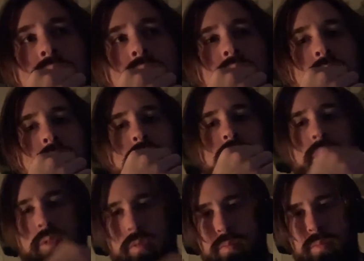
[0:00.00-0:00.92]
has been sort
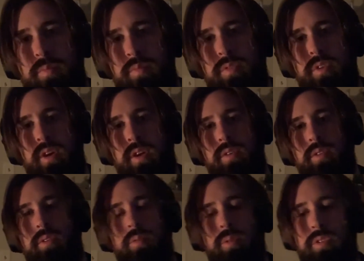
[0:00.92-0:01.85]
of tunneled
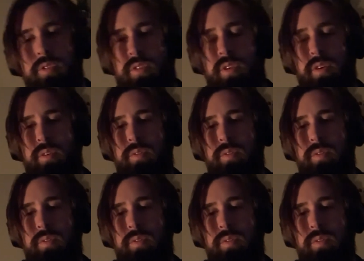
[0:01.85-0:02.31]
through the snow.